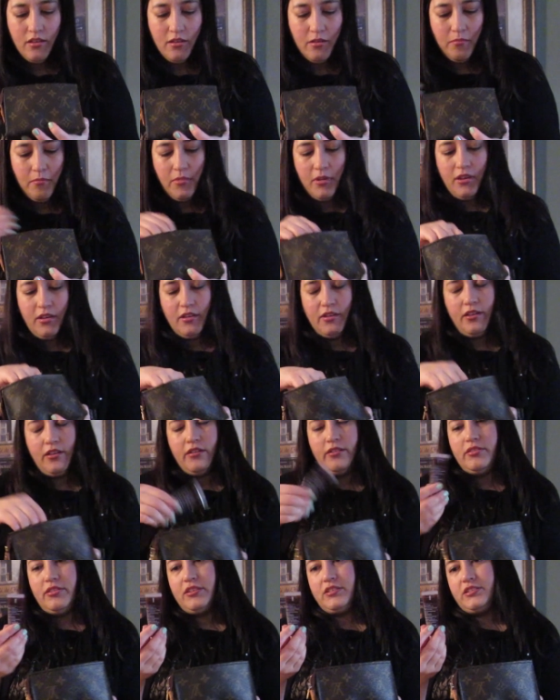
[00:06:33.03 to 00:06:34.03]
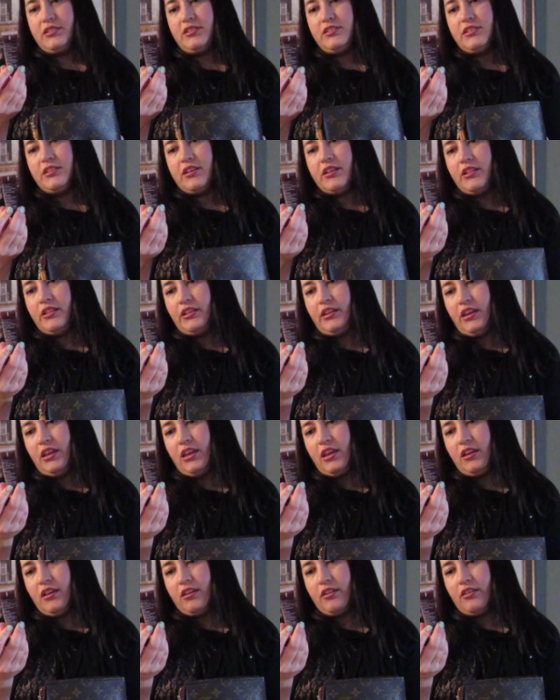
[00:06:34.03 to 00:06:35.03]
Um, this is a
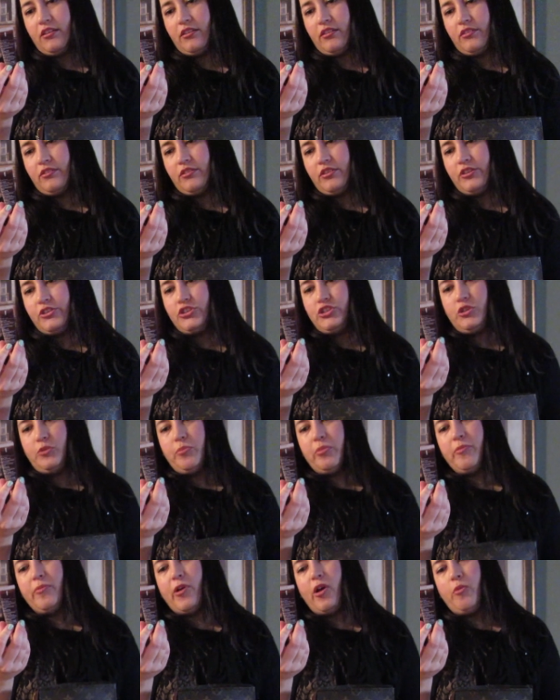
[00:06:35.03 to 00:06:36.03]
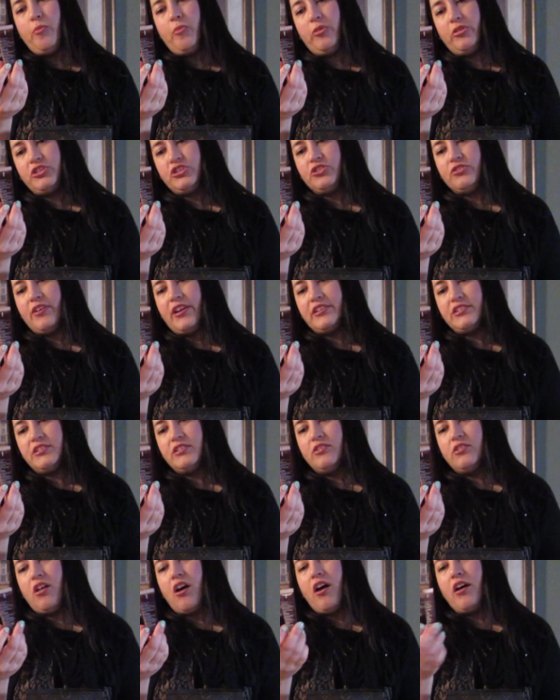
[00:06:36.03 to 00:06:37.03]
Clinique Super Balm
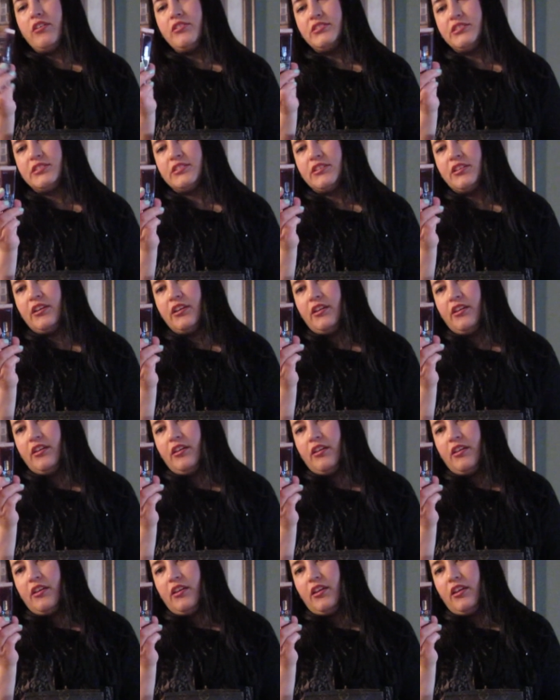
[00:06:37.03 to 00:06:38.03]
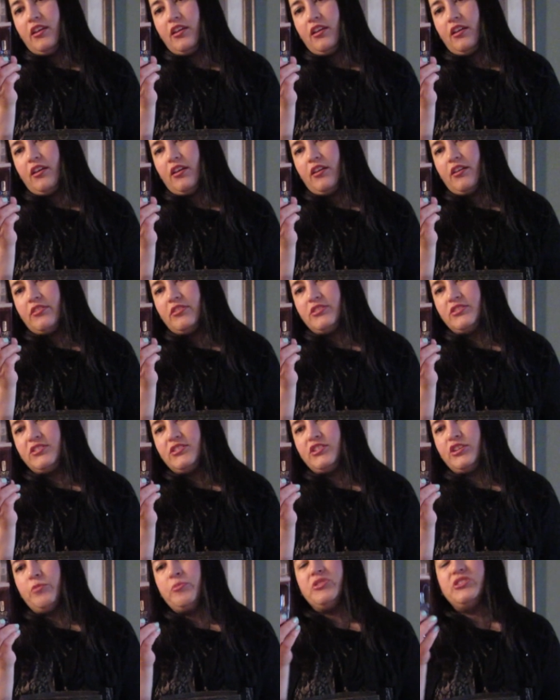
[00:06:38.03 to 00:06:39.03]
Moisturizing Gloss. Uh, this
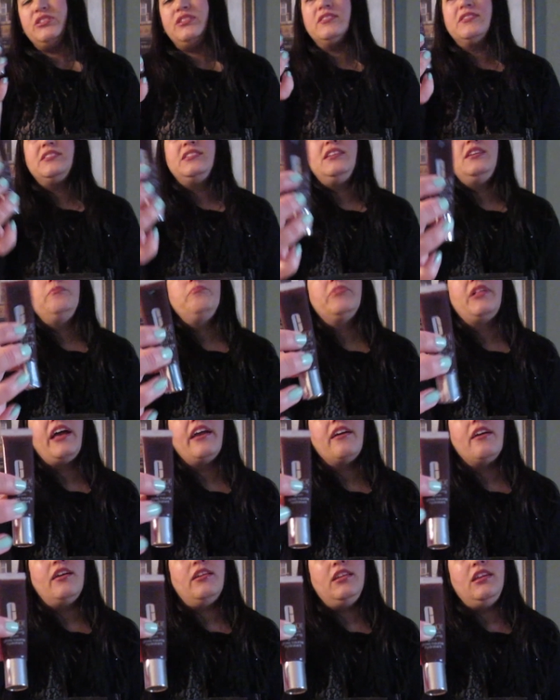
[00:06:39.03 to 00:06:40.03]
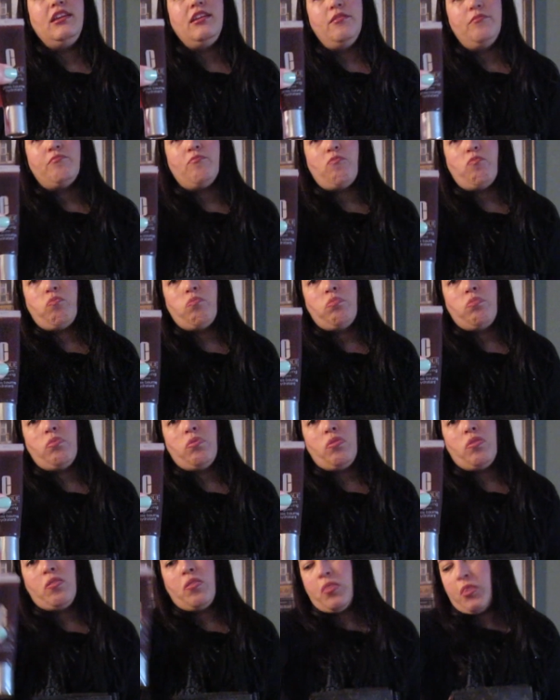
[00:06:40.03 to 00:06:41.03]
is number 16 Black Honey.
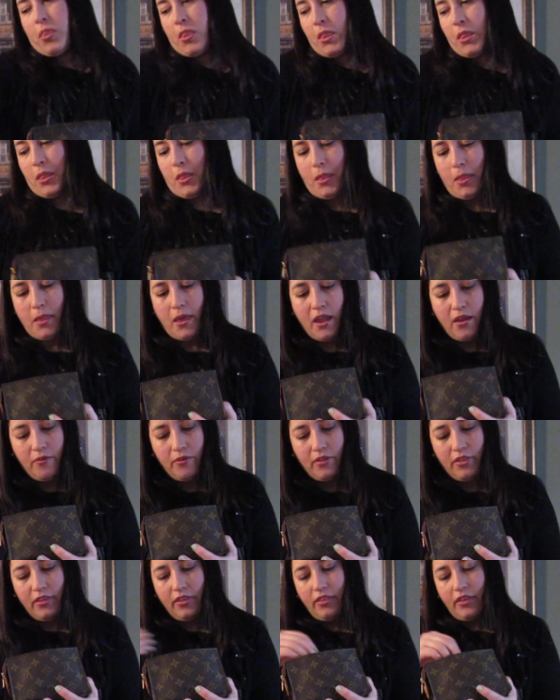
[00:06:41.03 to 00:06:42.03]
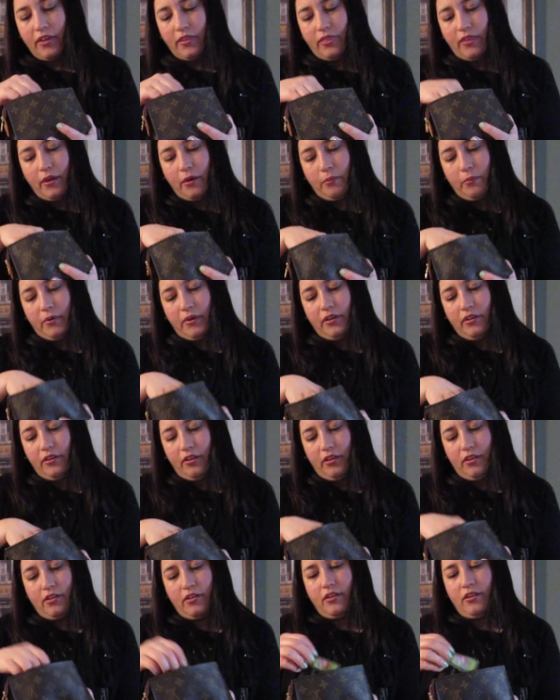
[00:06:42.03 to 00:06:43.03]
I really like that one.
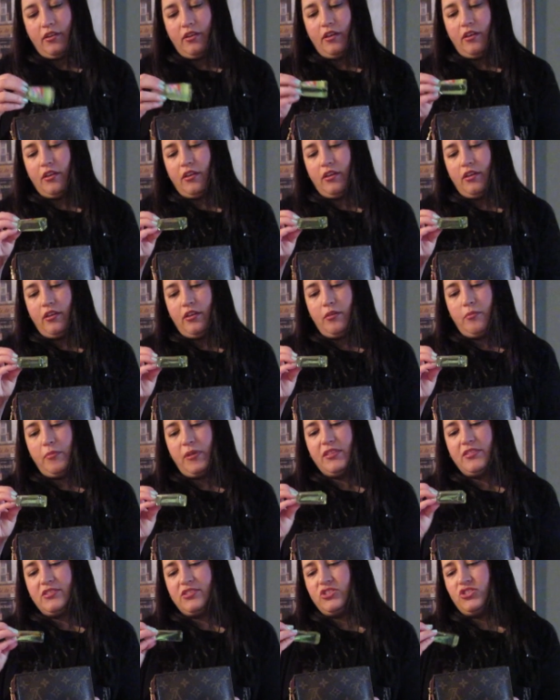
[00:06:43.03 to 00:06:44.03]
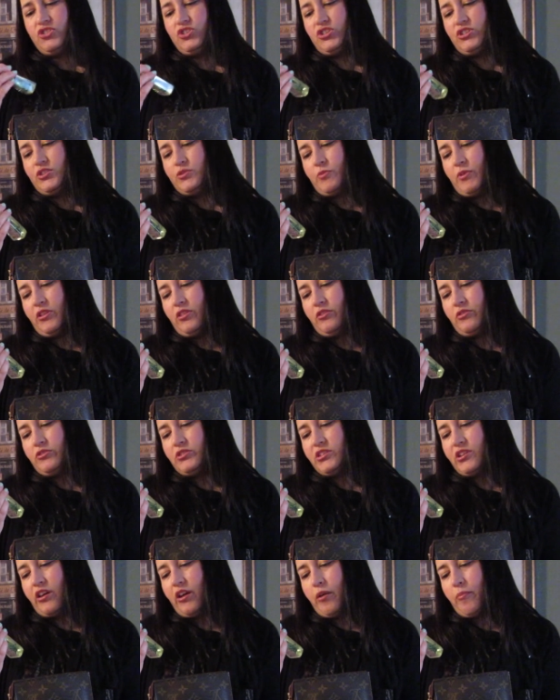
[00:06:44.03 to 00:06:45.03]
Um, and this is just one of
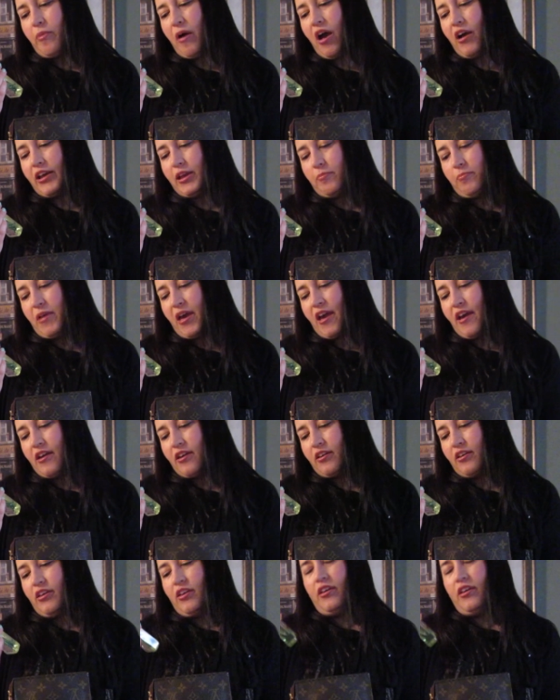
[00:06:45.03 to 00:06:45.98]
those uh, PocketBac